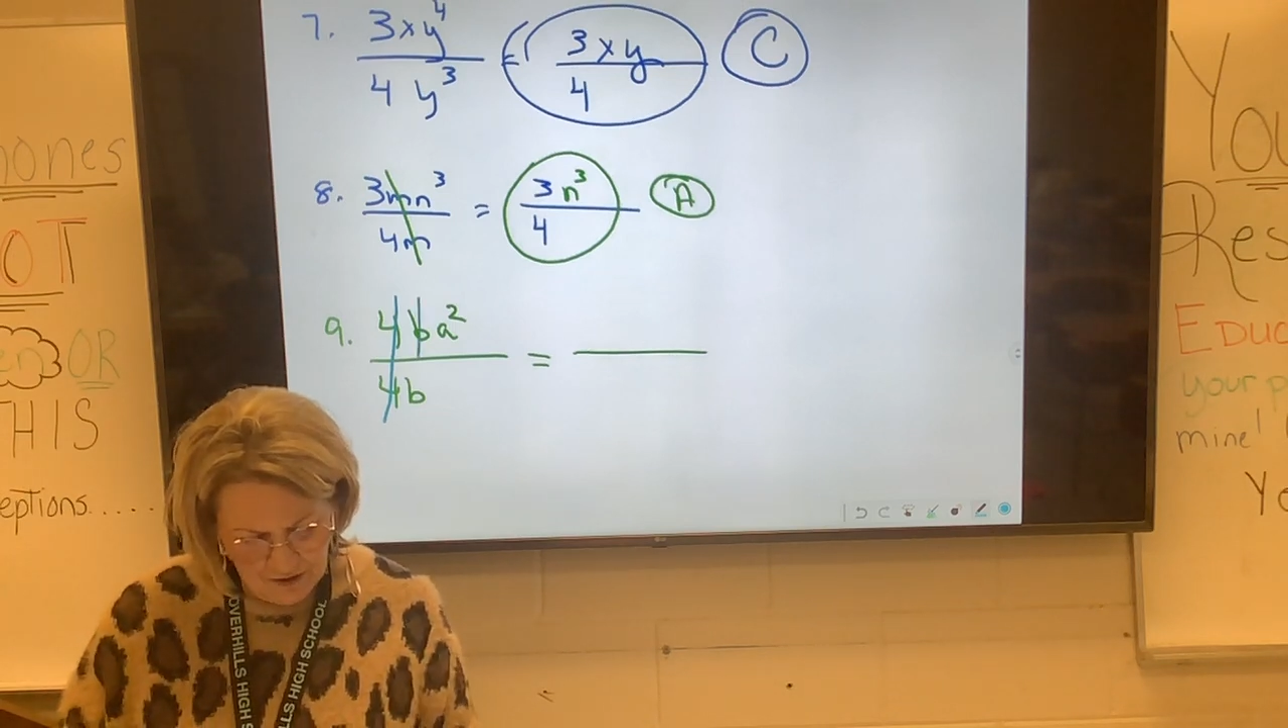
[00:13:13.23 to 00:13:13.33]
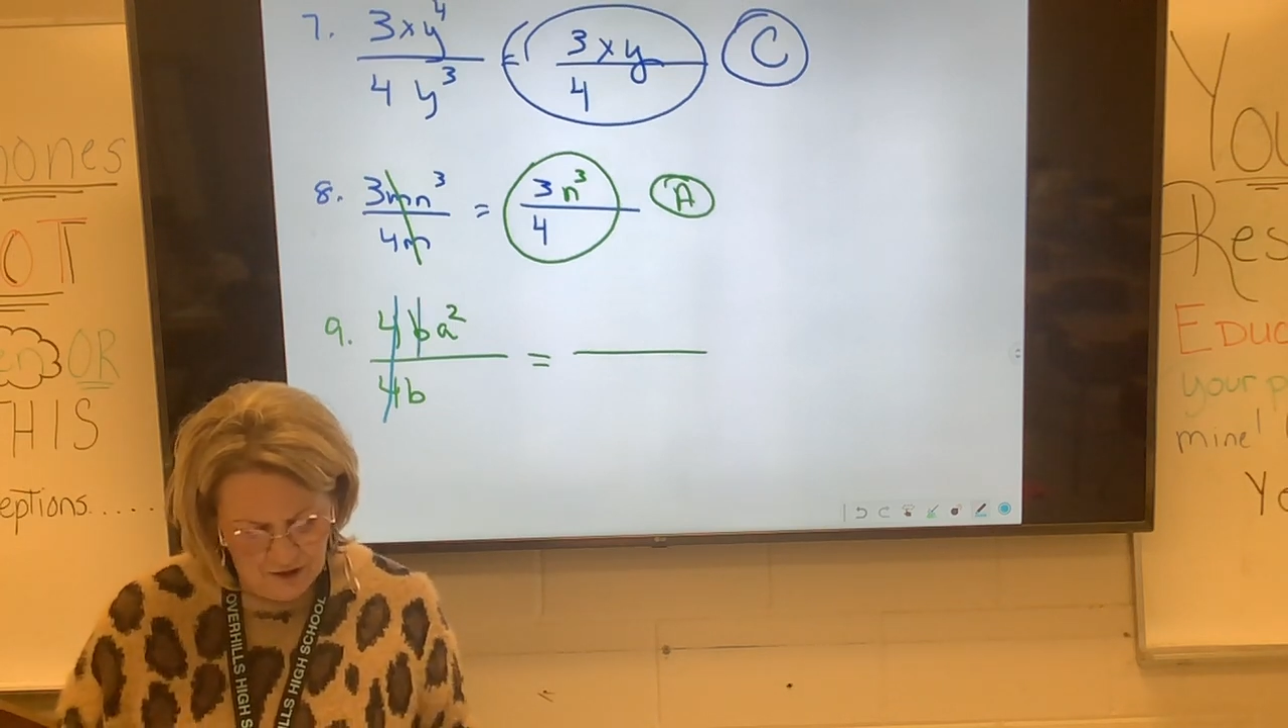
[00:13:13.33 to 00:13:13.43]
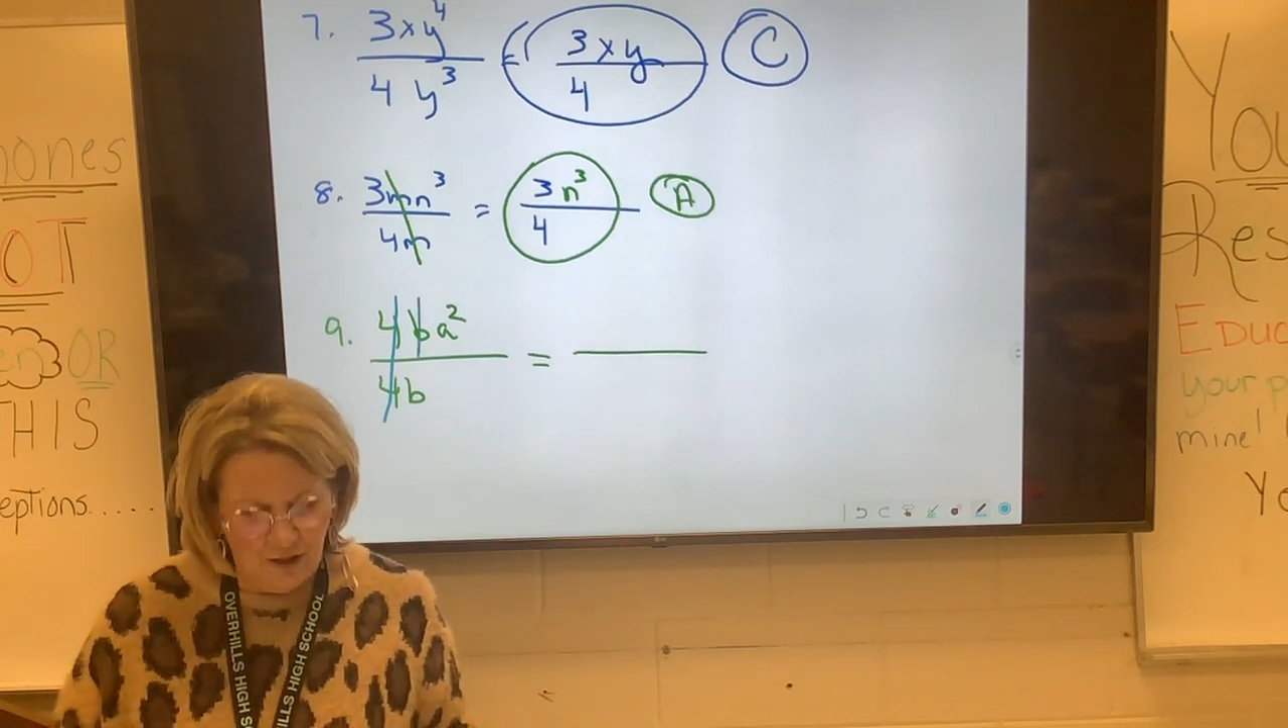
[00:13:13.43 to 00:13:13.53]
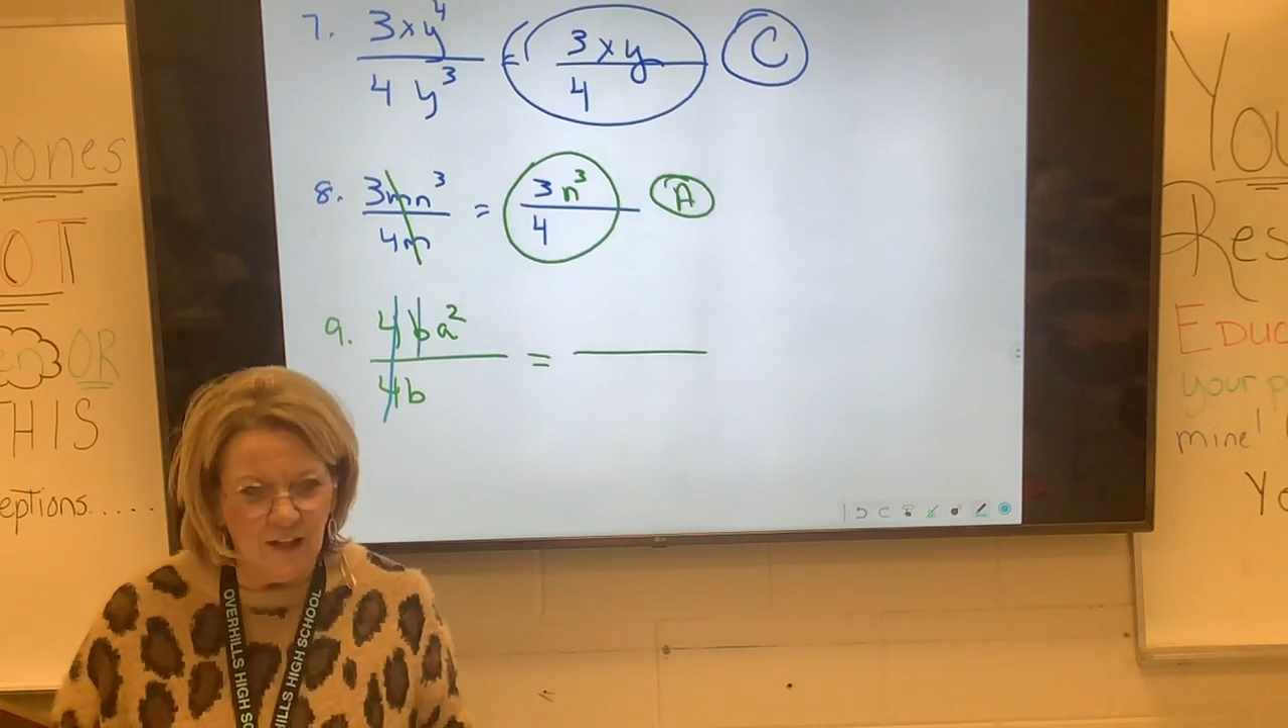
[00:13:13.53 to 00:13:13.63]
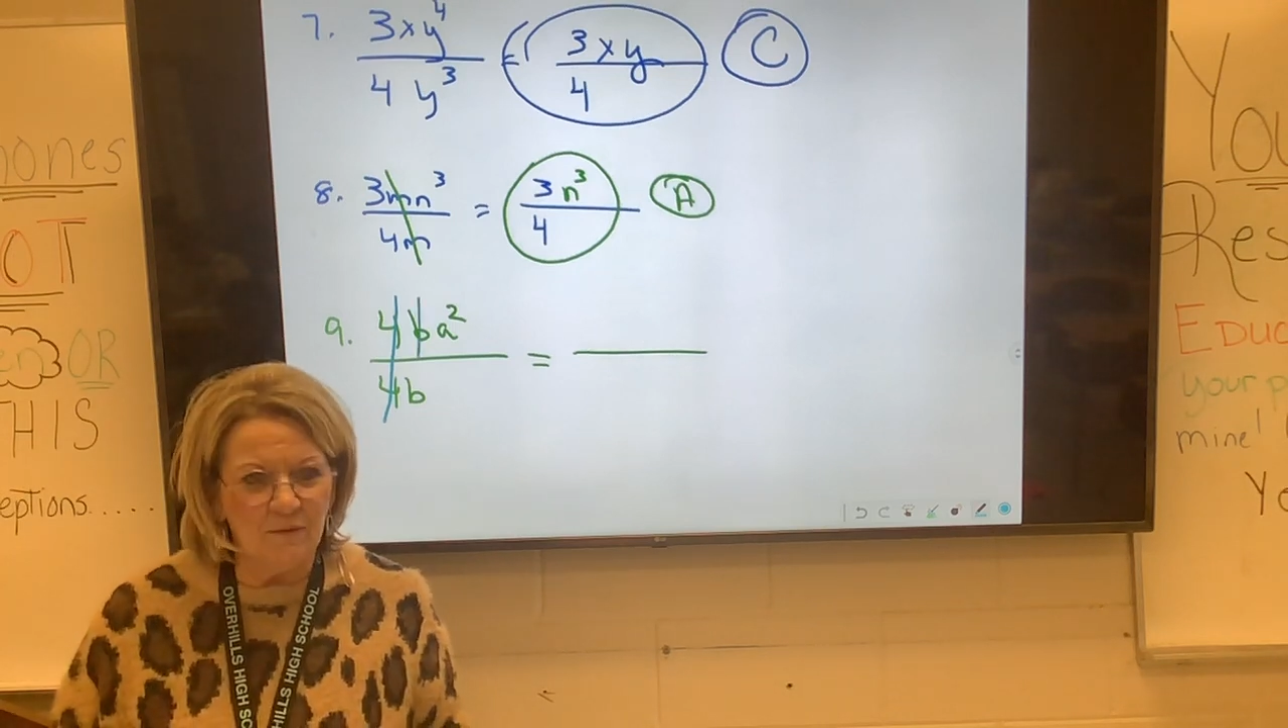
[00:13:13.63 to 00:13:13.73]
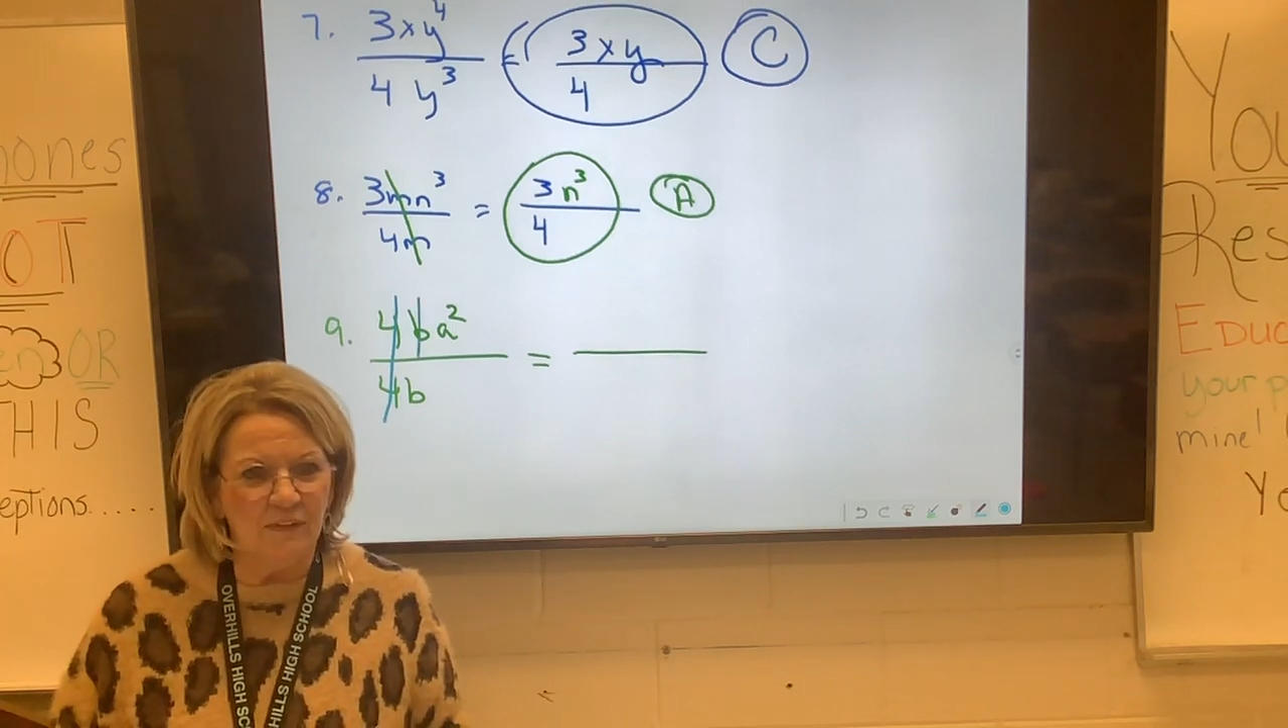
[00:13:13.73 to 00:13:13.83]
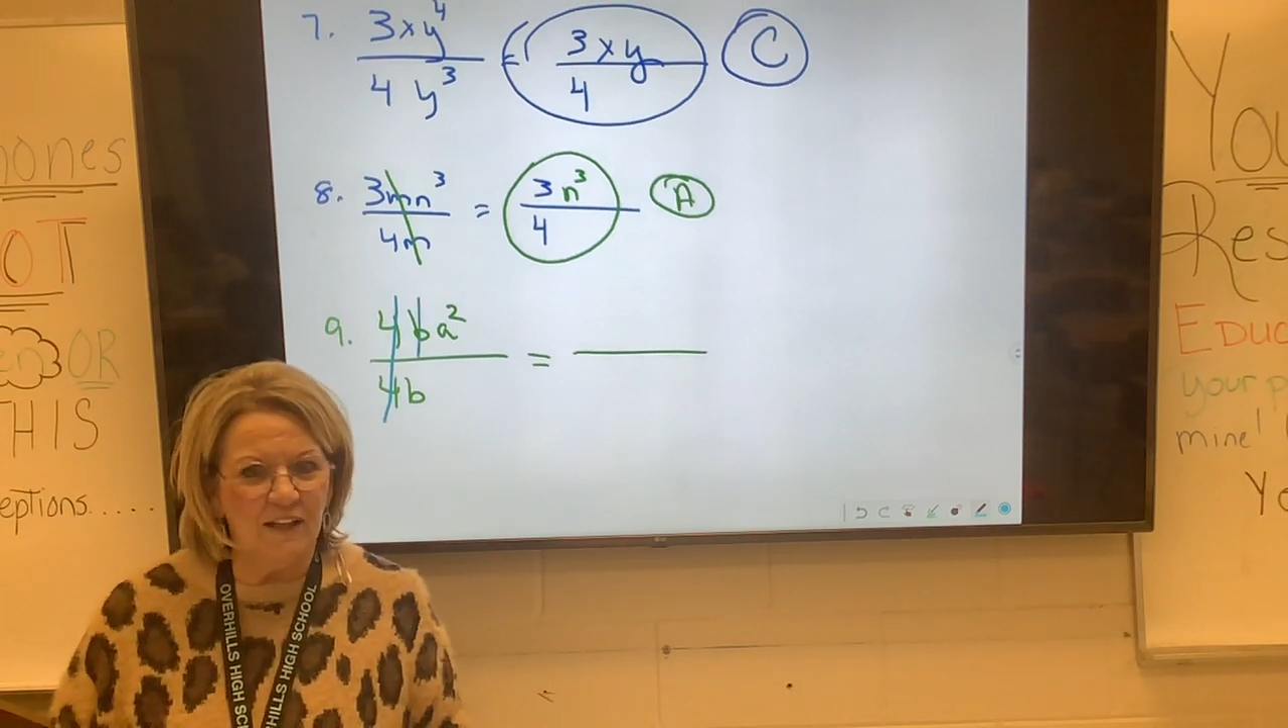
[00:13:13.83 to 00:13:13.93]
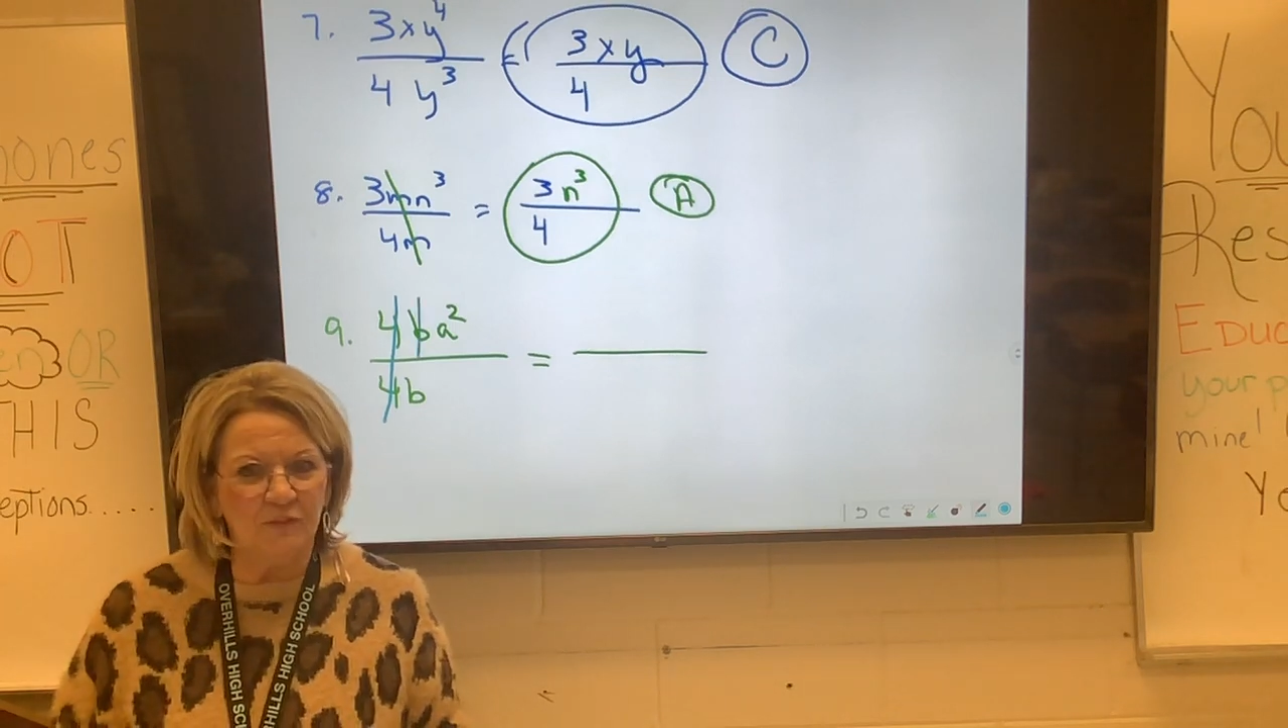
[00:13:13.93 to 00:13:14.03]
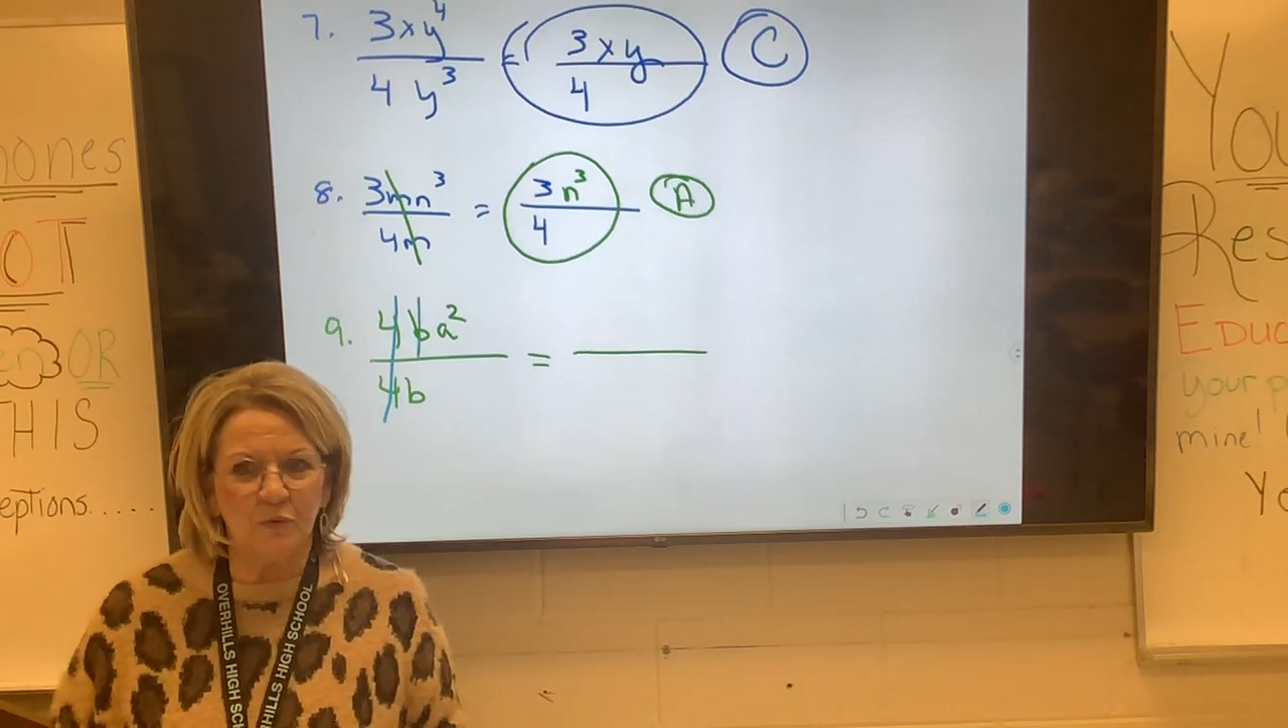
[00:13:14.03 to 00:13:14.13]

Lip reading: All I'm left